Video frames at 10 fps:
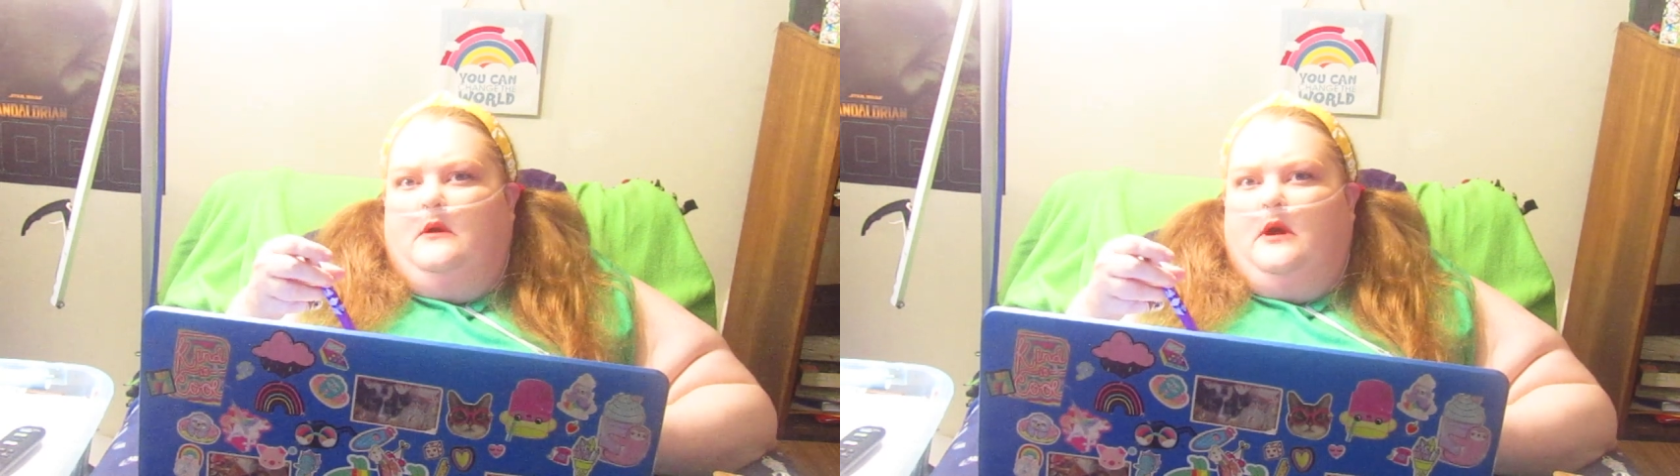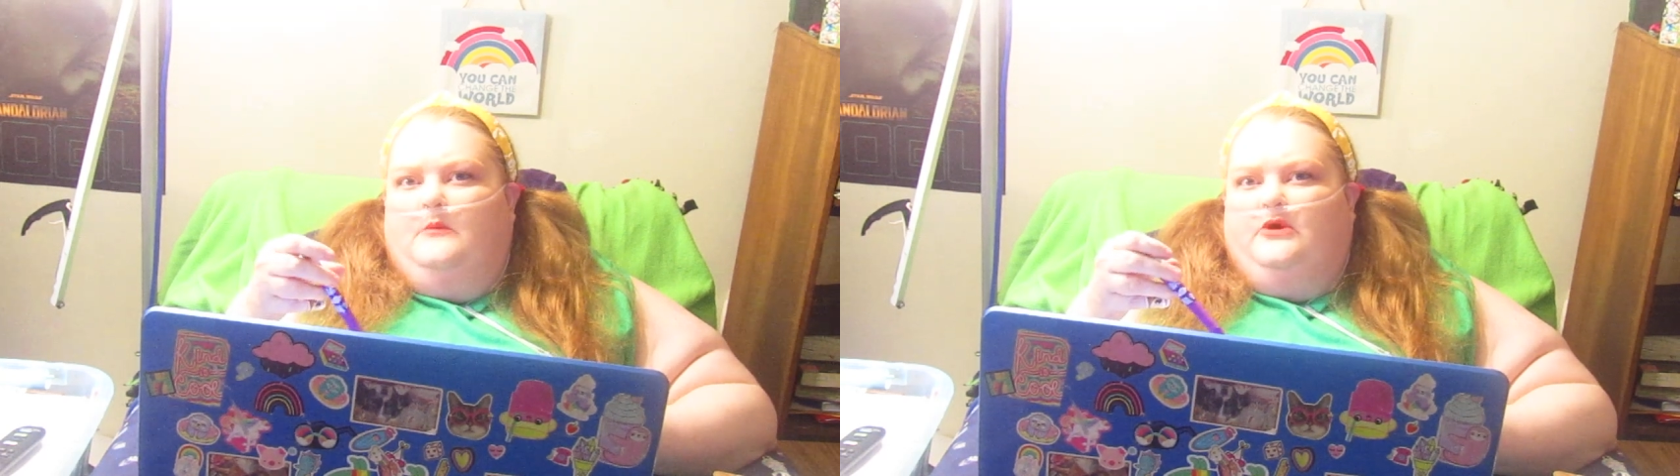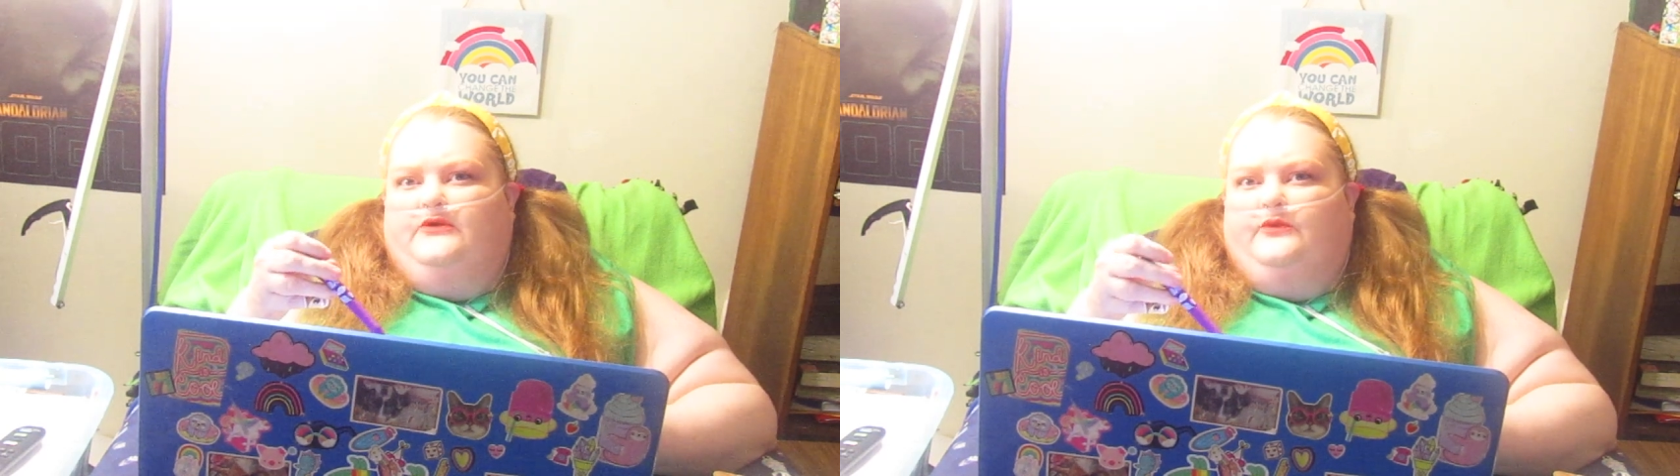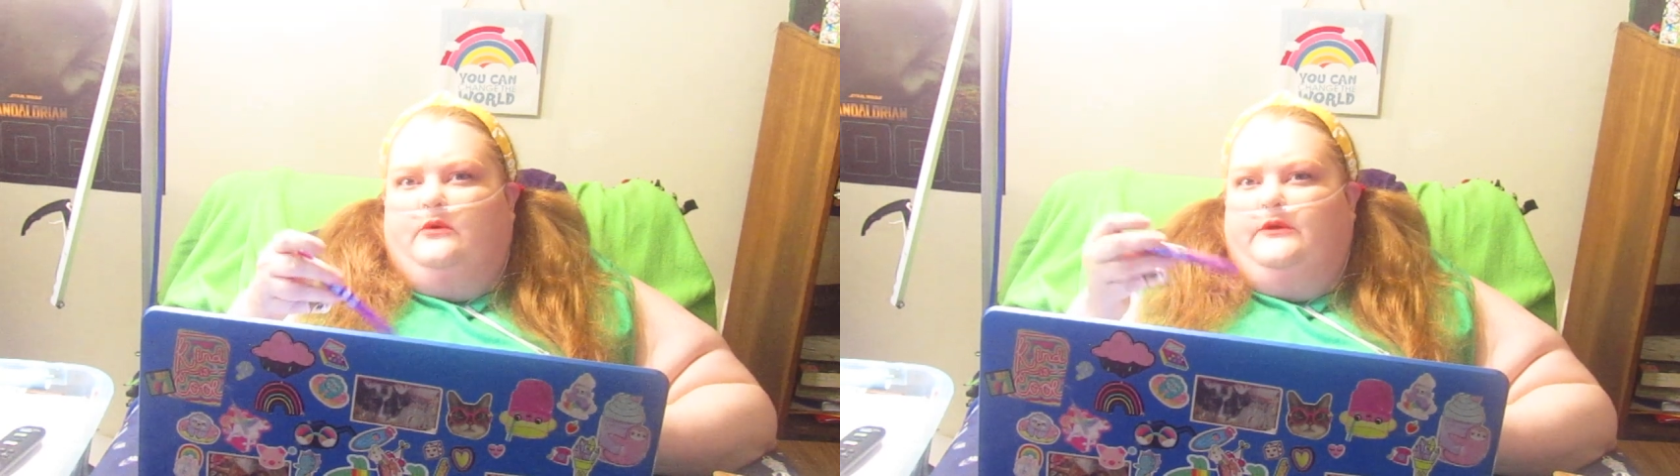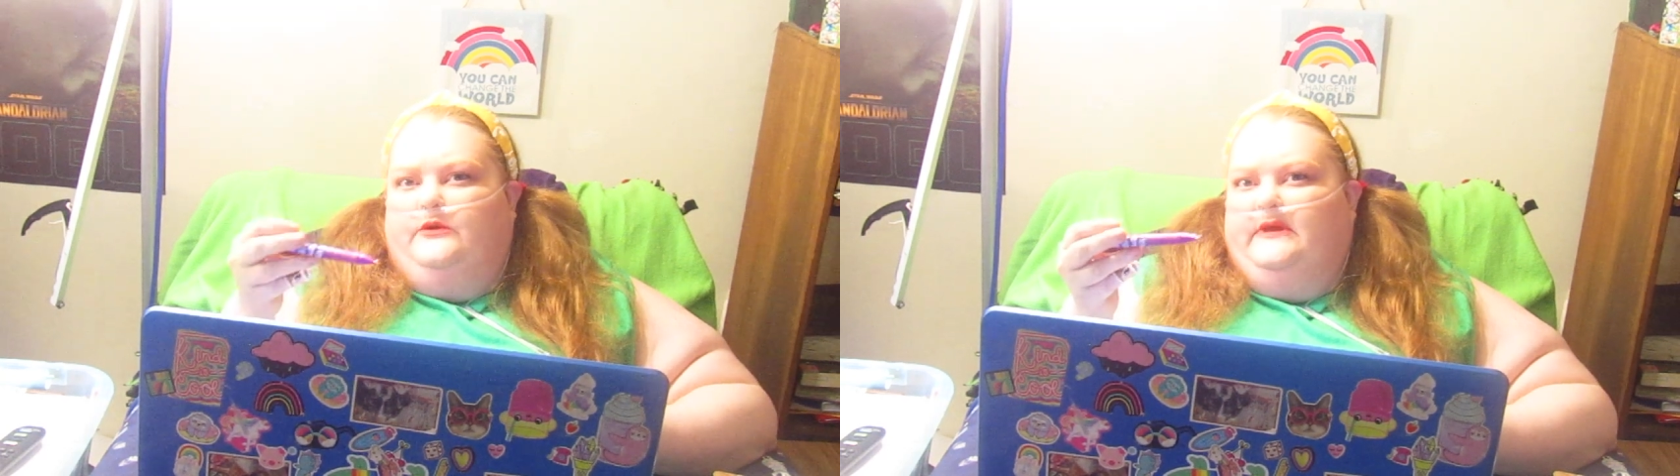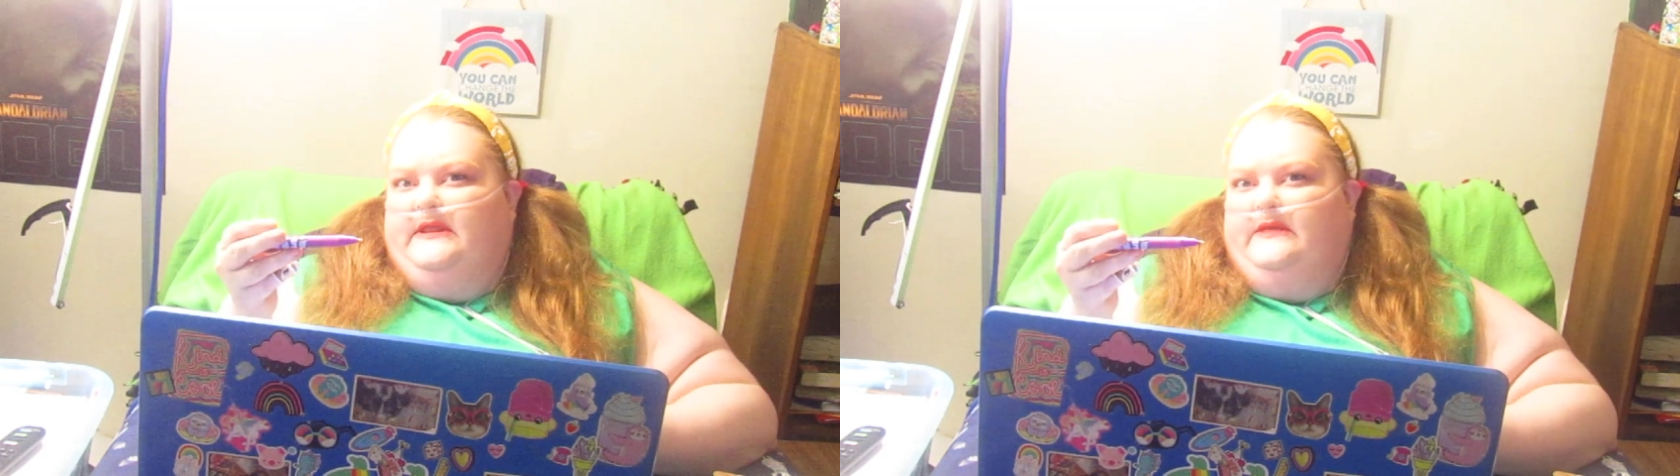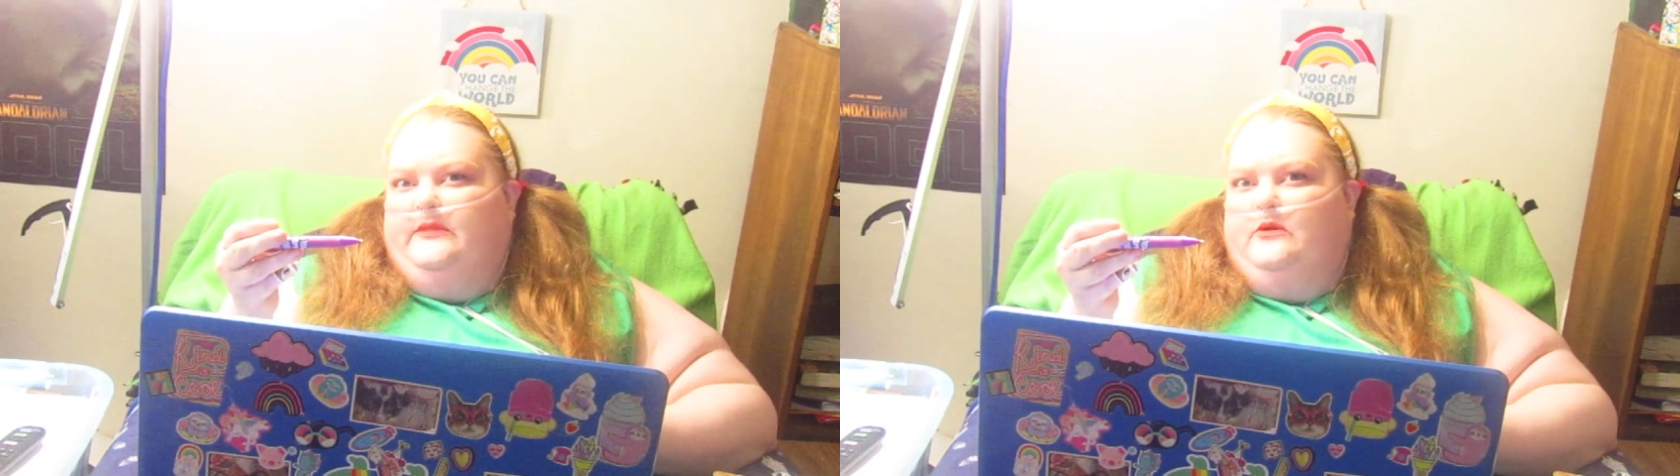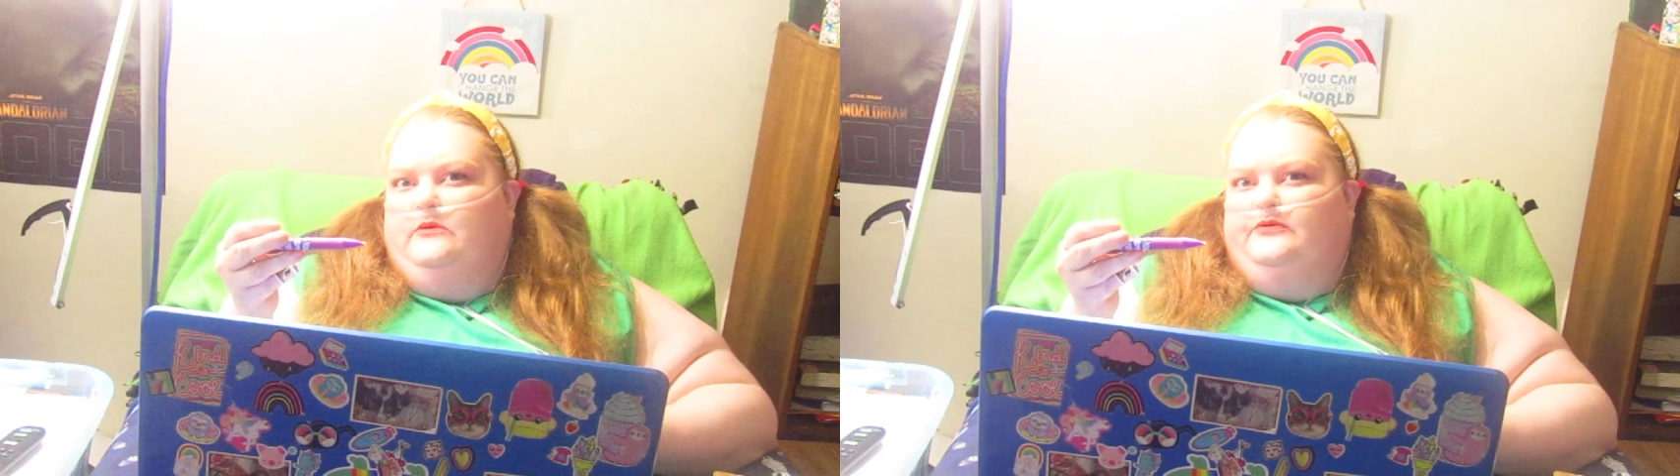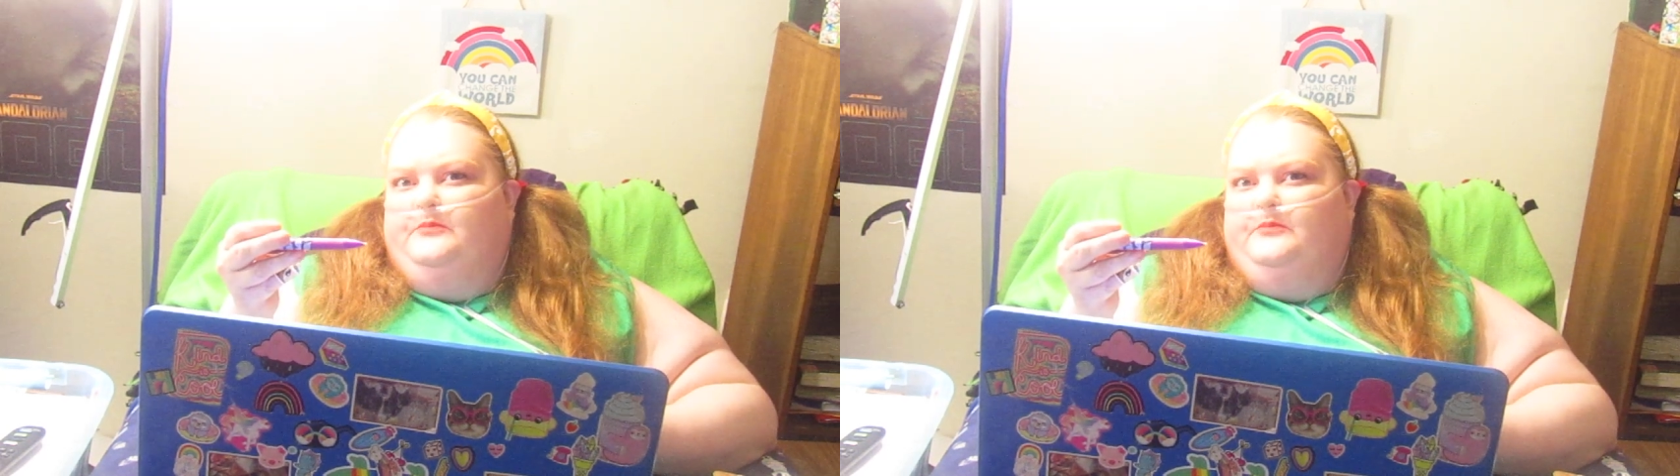I'm not sure. Are you getting those?